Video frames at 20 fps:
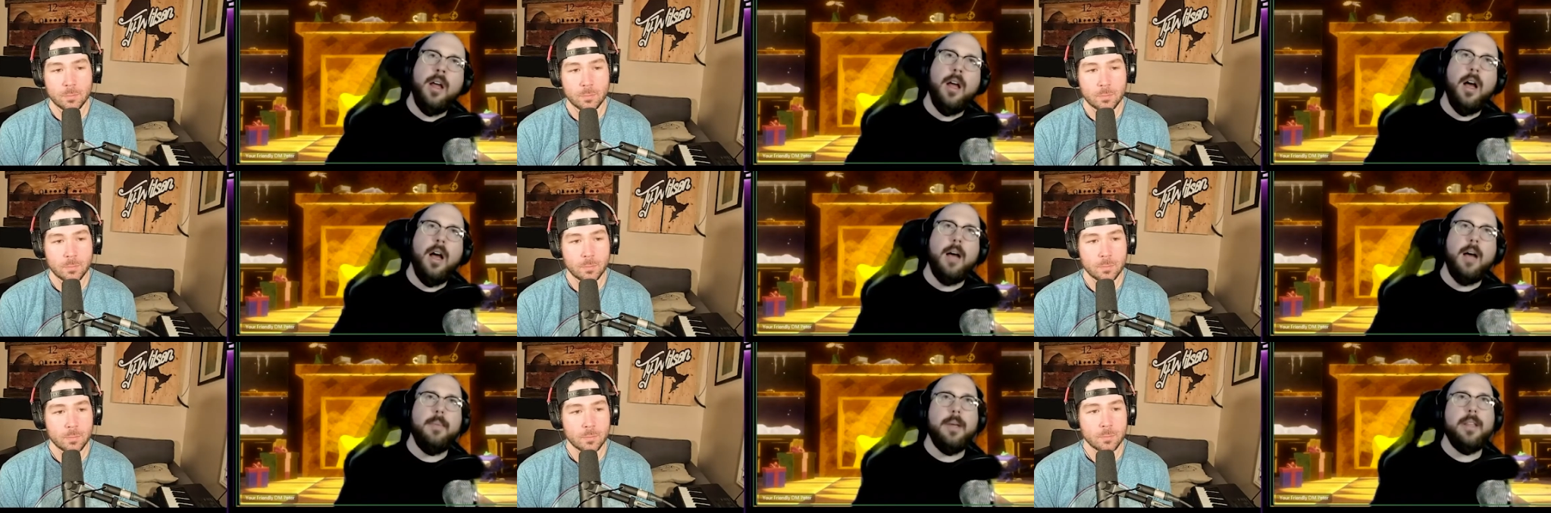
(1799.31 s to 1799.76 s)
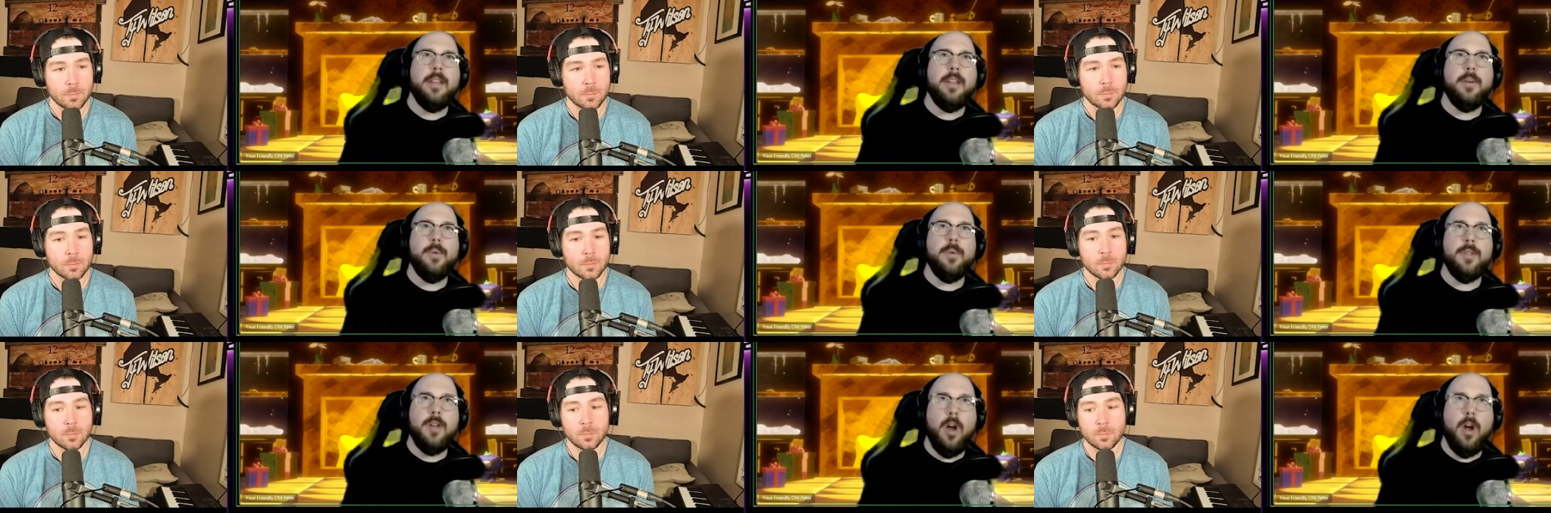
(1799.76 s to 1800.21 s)
Speaker 1: I mean, there
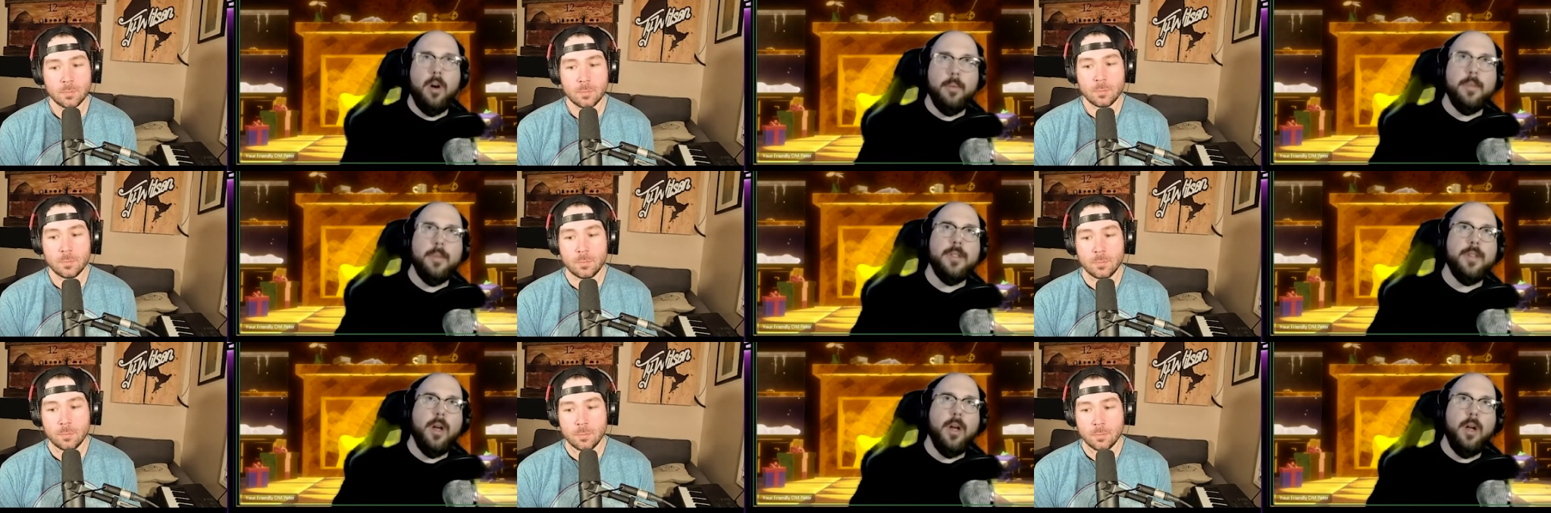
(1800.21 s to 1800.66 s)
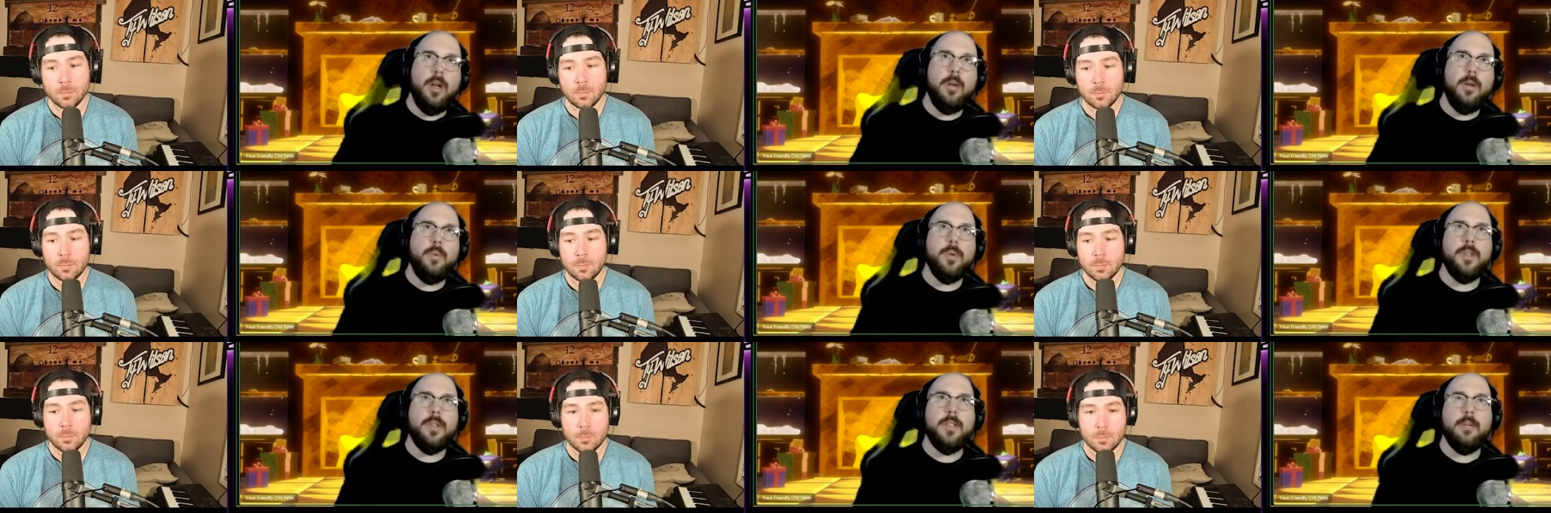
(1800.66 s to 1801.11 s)
was Armazal,
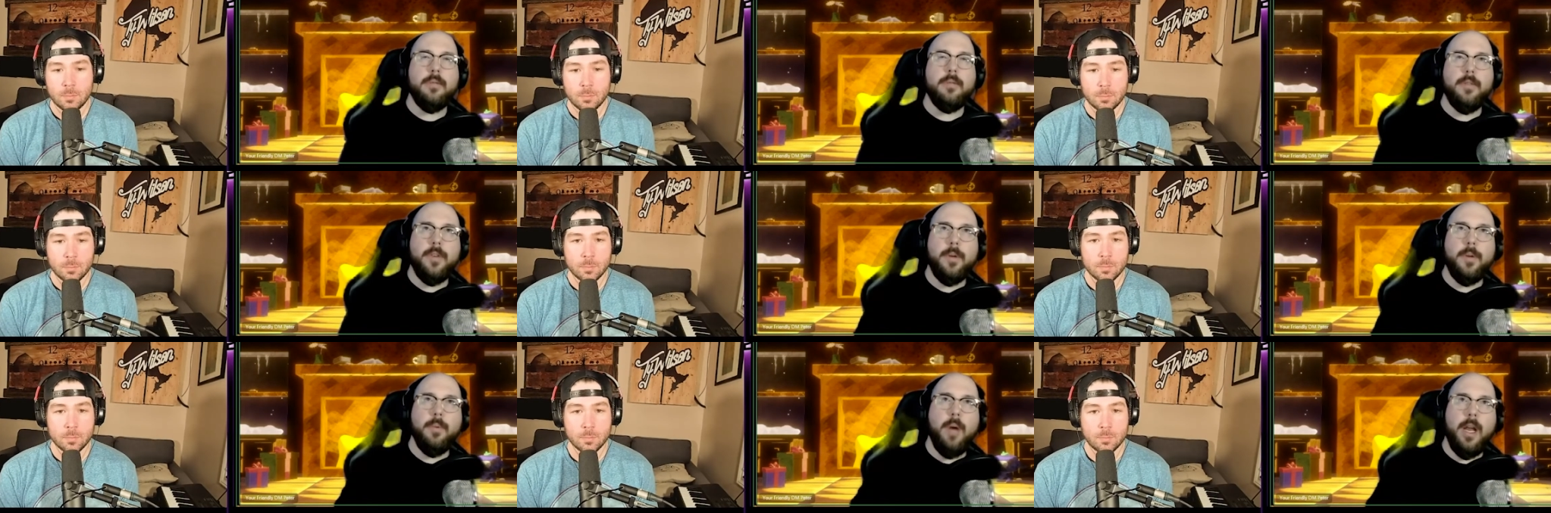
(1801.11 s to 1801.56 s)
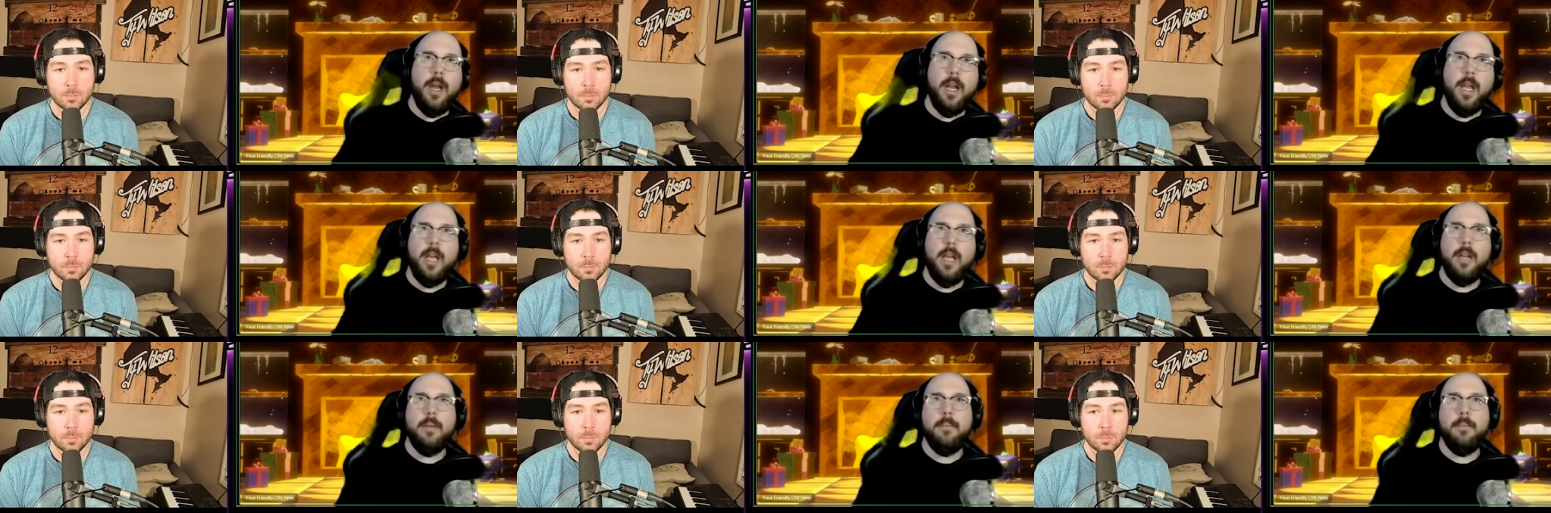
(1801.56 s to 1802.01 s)
where some of you went
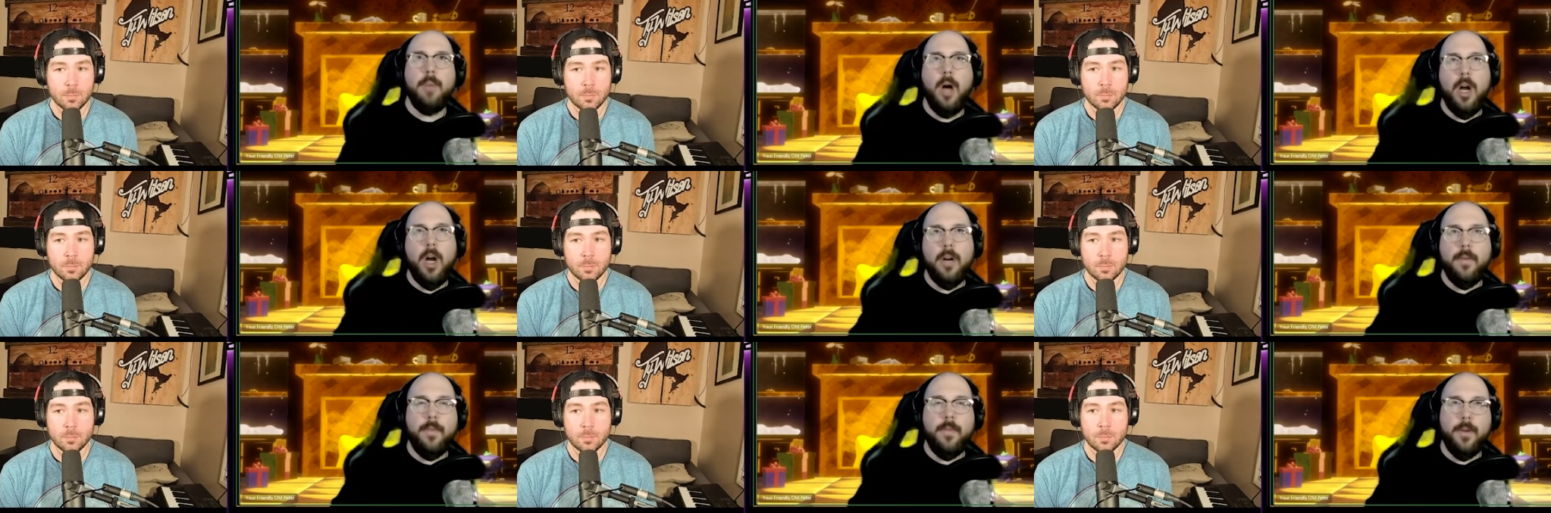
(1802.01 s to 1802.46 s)
in and bought a few